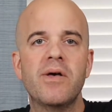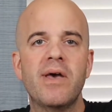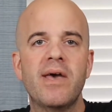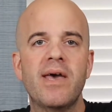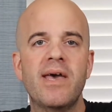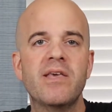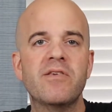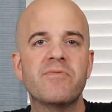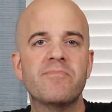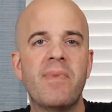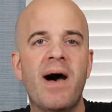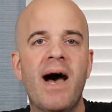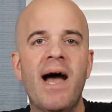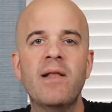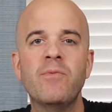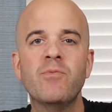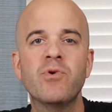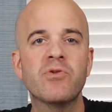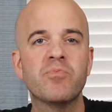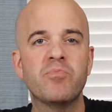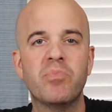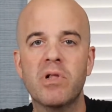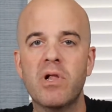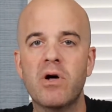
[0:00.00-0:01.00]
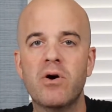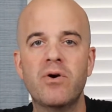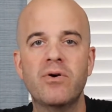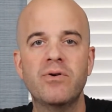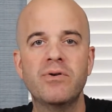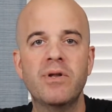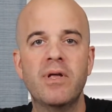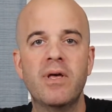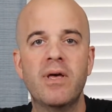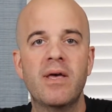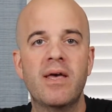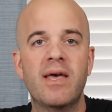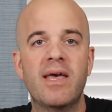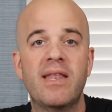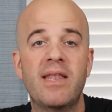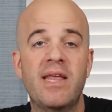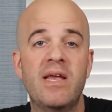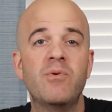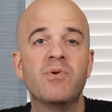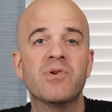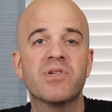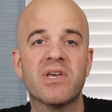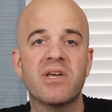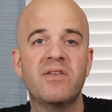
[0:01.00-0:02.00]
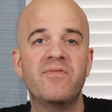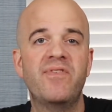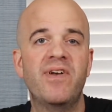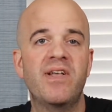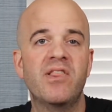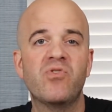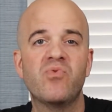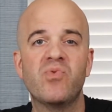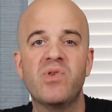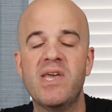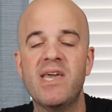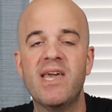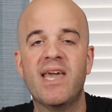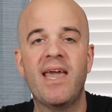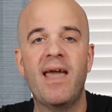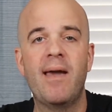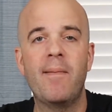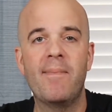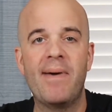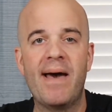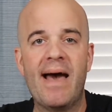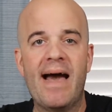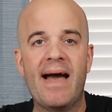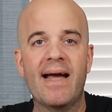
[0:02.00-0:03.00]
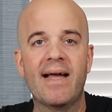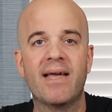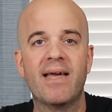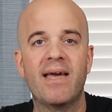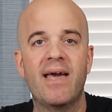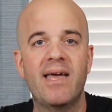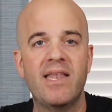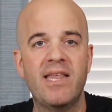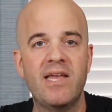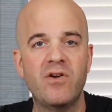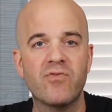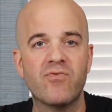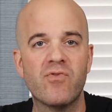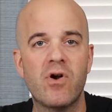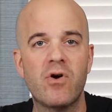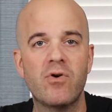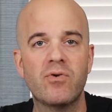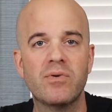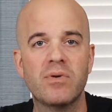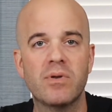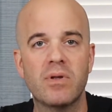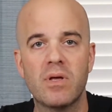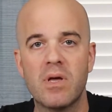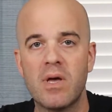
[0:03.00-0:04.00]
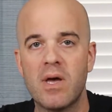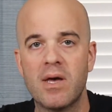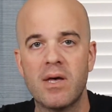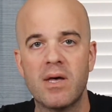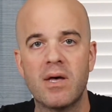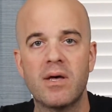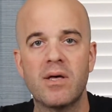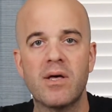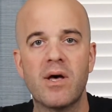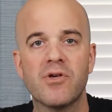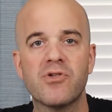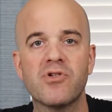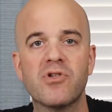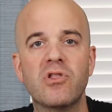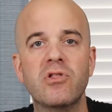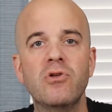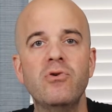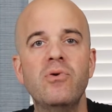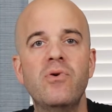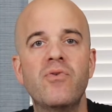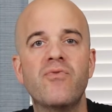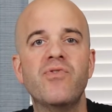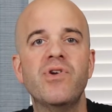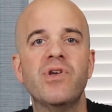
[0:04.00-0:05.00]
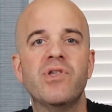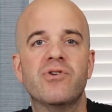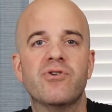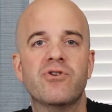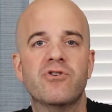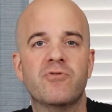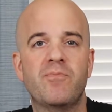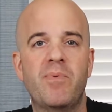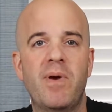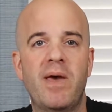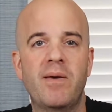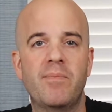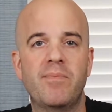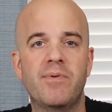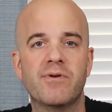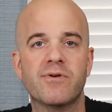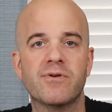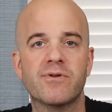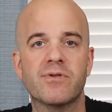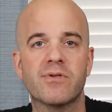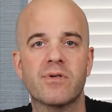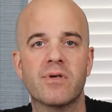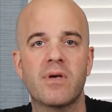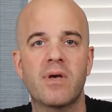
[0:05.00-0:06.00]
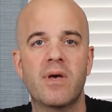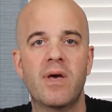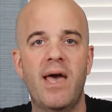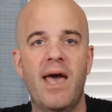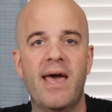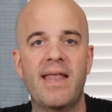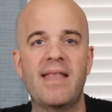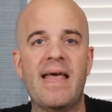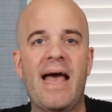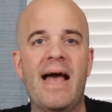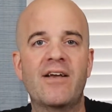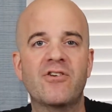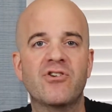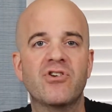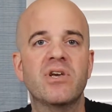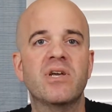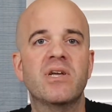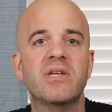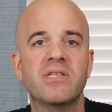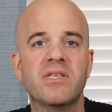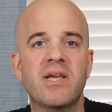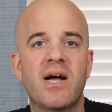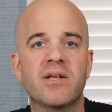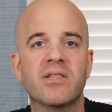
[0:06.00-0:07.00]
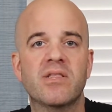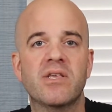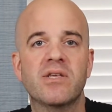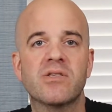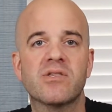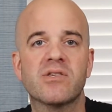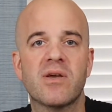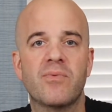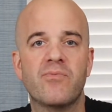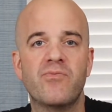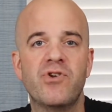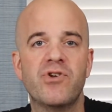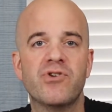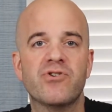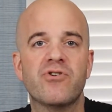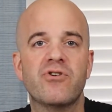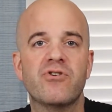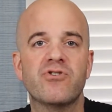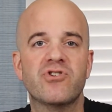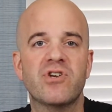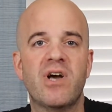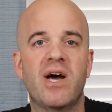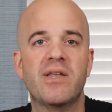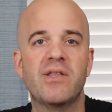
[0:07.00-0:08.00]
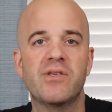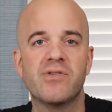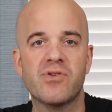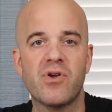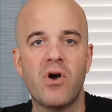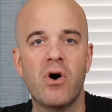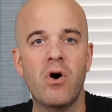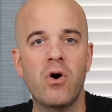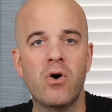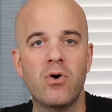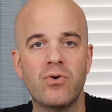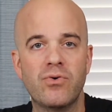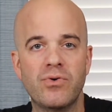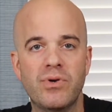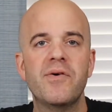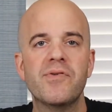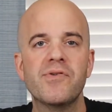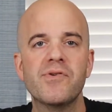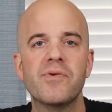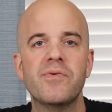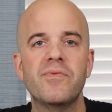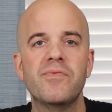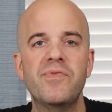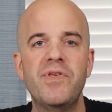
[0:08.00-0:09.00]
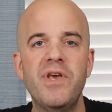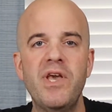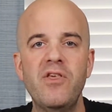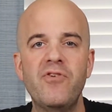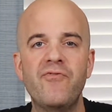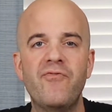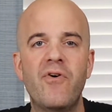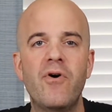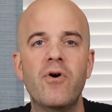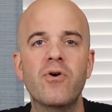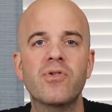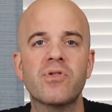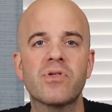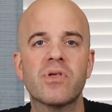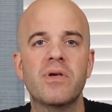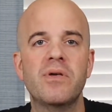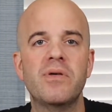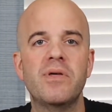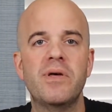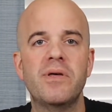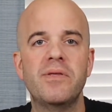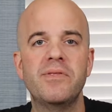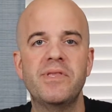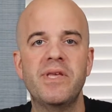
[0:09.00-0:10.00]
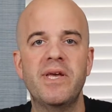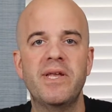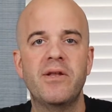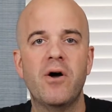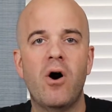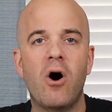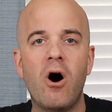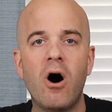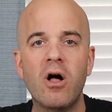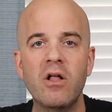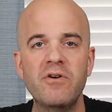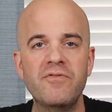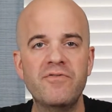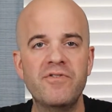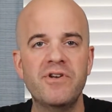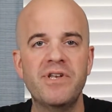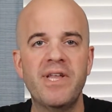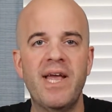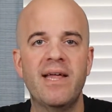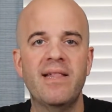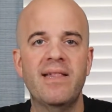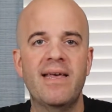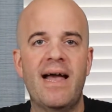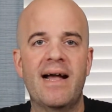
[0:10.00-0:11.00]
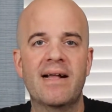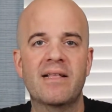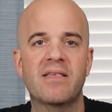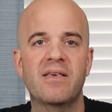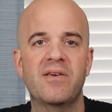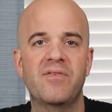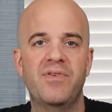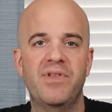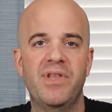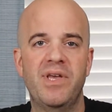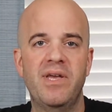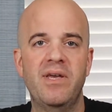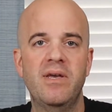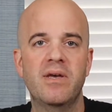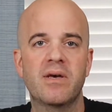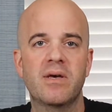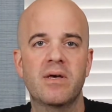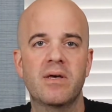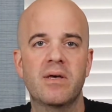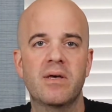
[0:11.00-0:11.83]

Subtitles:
His mind was blown and he was convinced when he came back, and he wrote a slew of research papers and actually conducted some research on his own. These folks did all of their daily activity